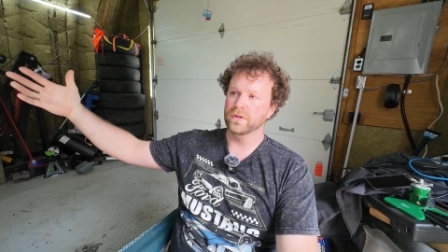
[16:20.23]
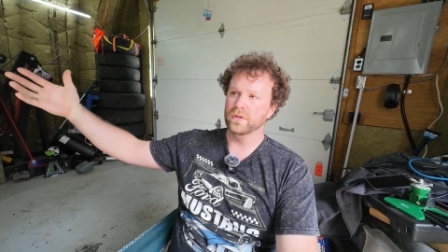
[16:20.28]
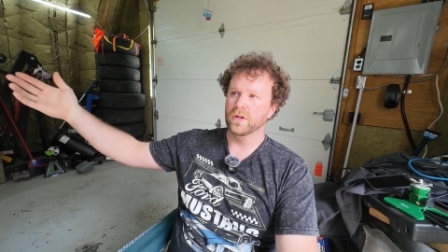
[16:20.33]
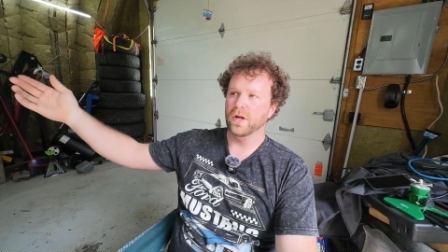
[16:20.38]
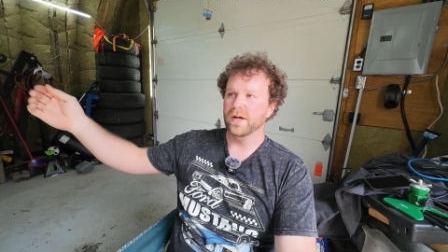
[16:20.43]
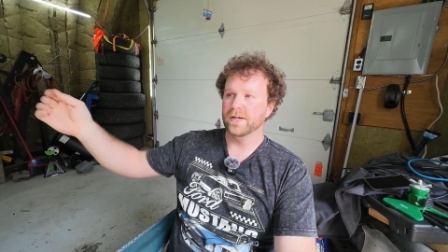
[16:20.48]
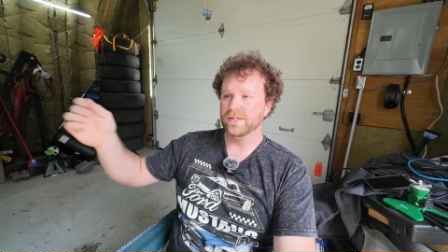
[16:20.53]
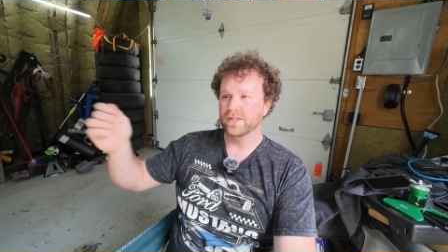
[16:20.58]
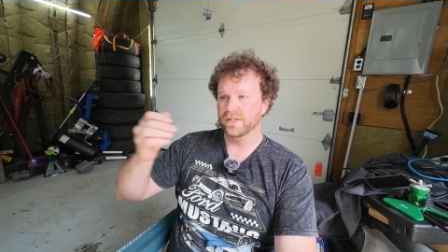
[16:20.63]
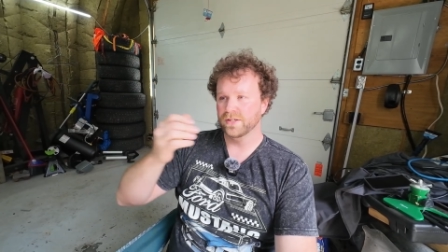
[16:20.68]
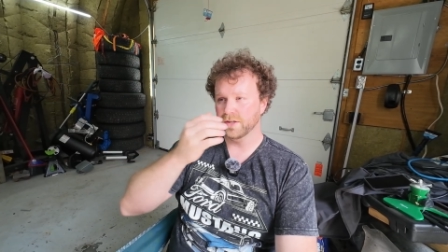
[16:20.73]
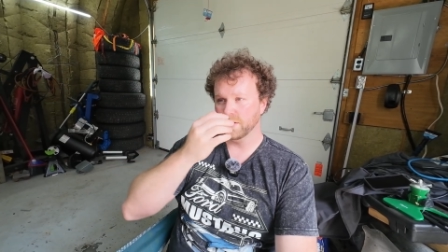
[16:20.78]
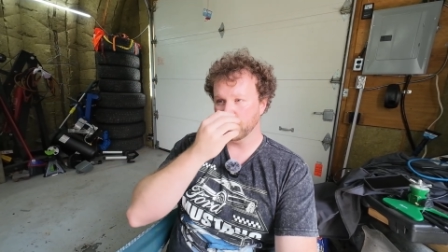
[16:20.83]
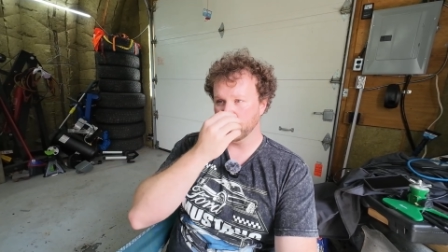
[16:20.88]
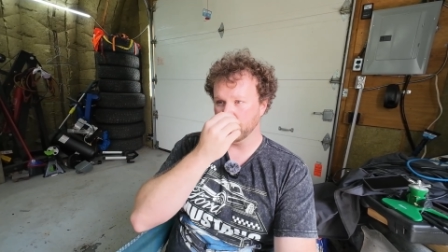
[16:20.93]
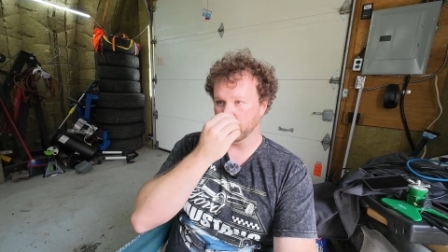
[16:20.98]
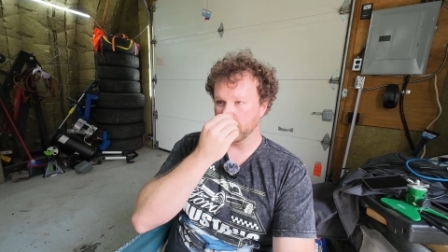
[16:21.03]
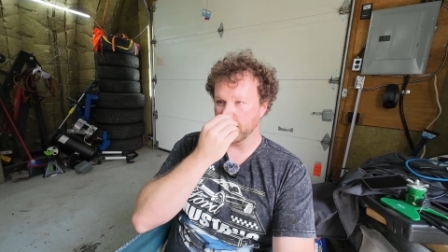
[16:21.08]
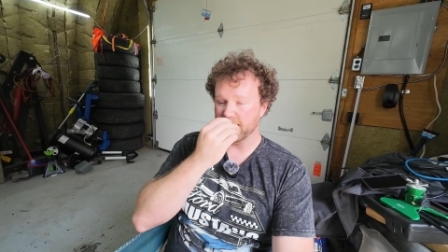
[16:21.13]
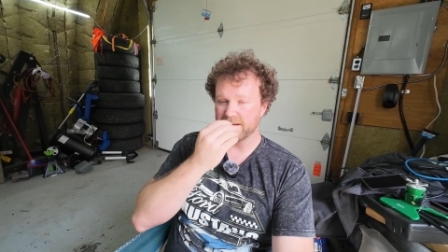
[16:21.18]
you lost
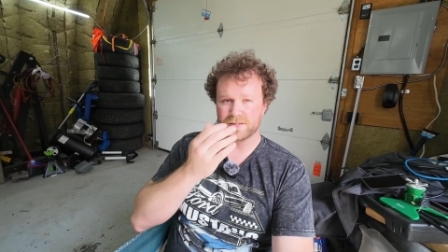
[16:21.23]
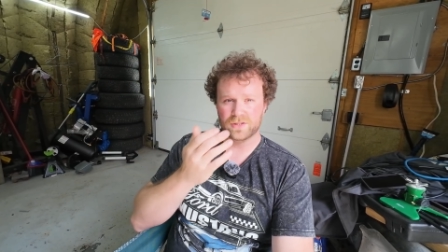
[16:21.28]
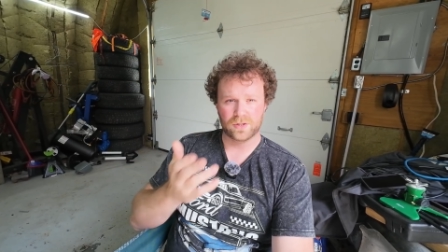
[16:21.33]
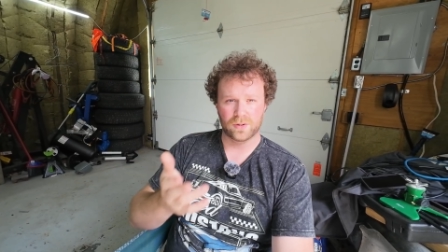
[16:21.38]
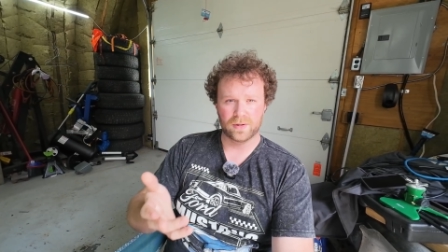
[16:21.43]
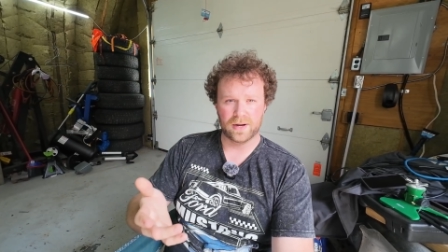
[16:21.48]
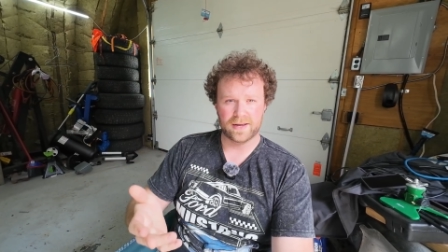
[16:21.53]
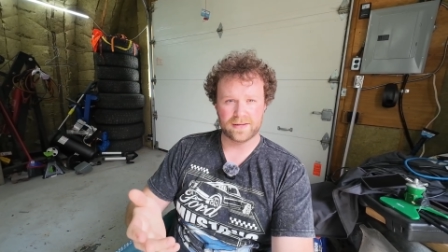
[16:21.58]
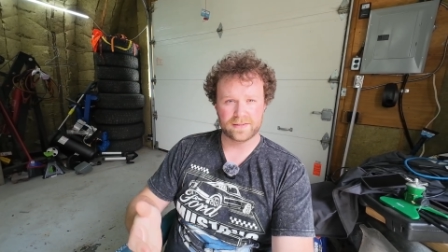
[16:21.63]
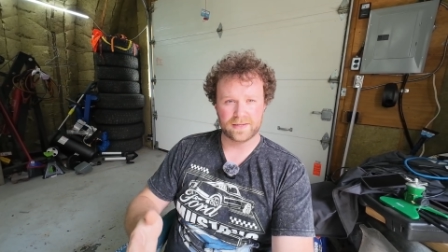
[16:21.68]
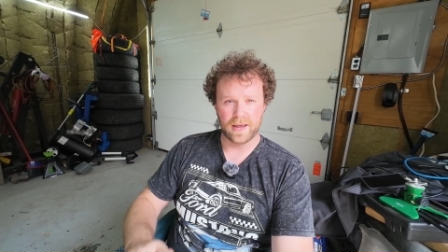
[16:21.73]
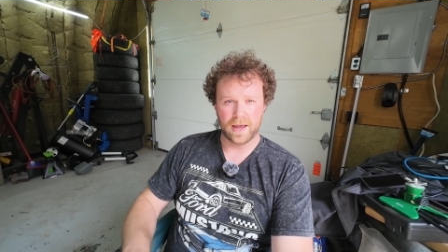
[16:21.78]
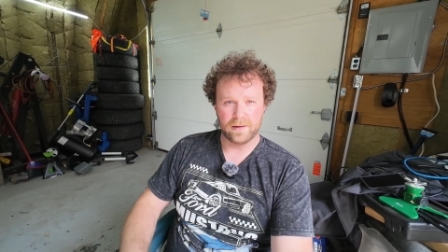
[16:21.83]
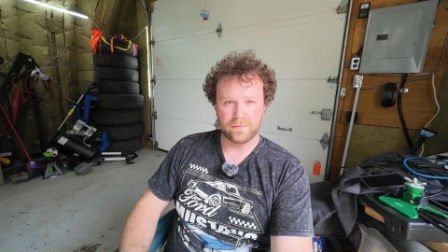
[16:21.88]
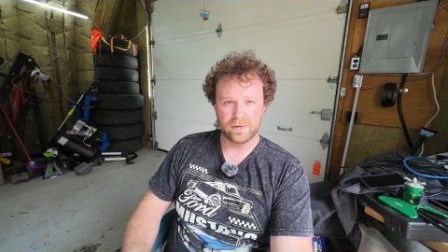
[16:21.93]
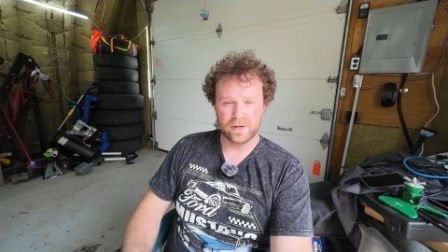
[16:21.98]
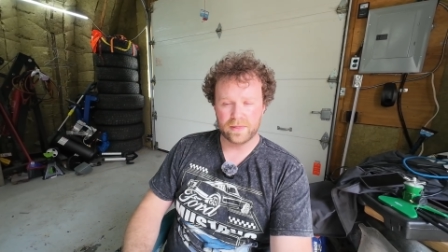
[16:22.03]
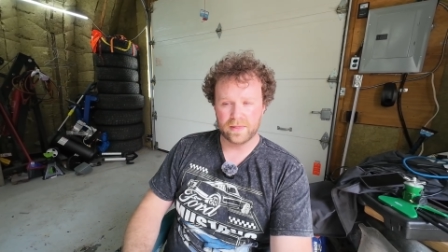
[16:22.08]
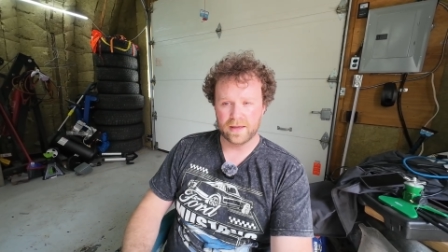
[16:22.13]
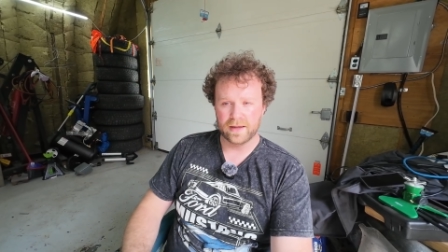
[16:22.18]
your SRS,
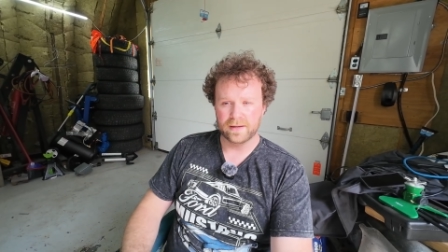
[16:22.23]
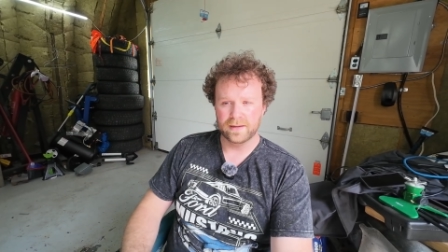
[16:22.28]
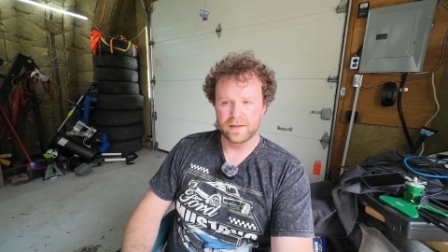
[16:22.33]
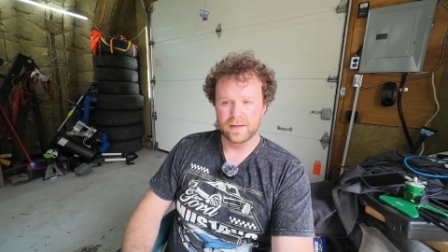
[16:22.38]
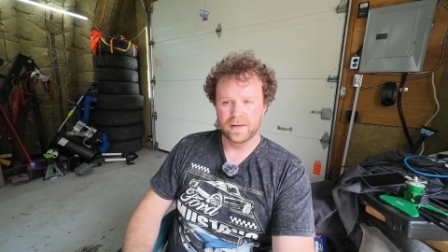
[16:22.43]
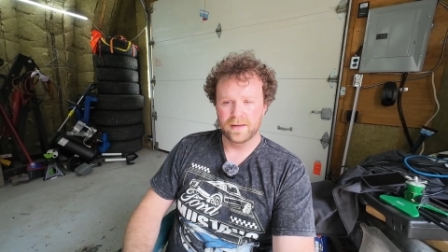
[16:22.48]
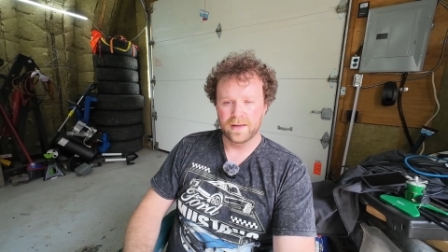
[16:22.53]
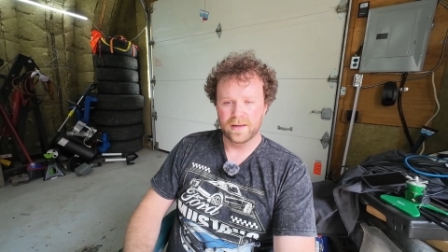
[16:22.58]
everything.